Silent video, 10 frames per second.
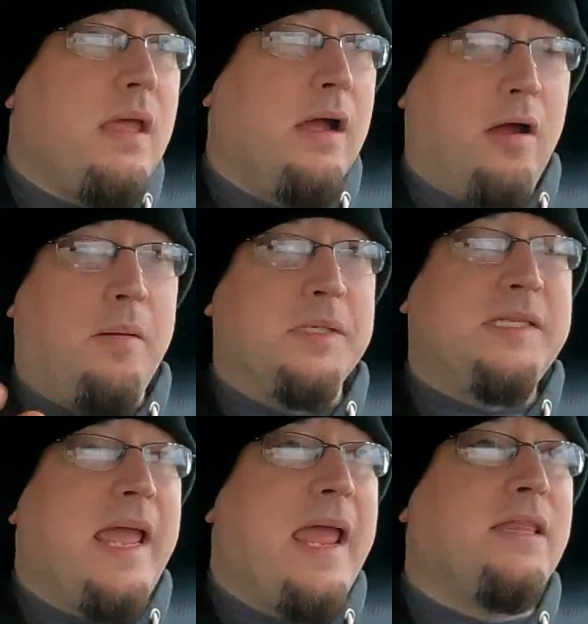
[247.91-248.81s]
how much
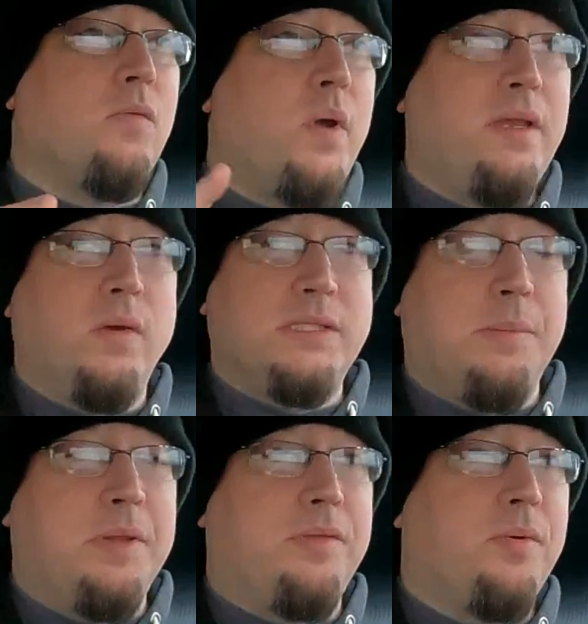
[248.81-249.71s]
they hate the wind noise
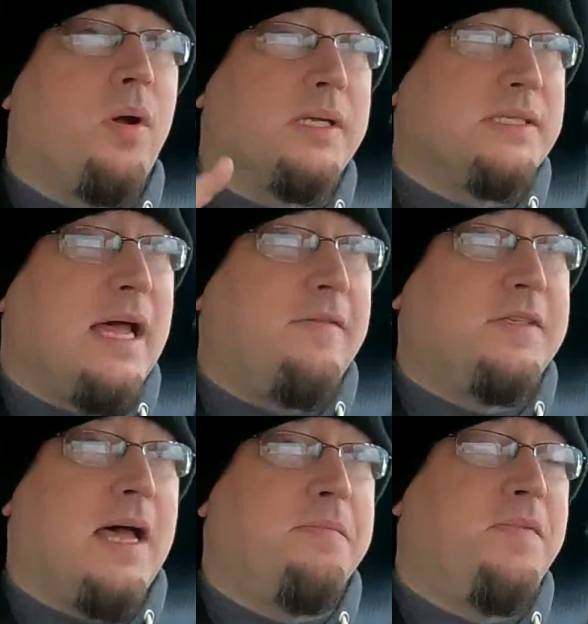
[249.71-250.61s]
coming through on a
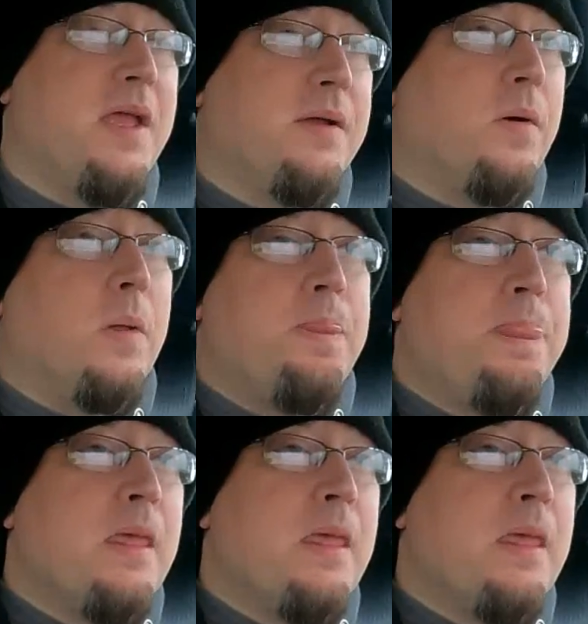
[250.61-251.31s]
soft top vehicle.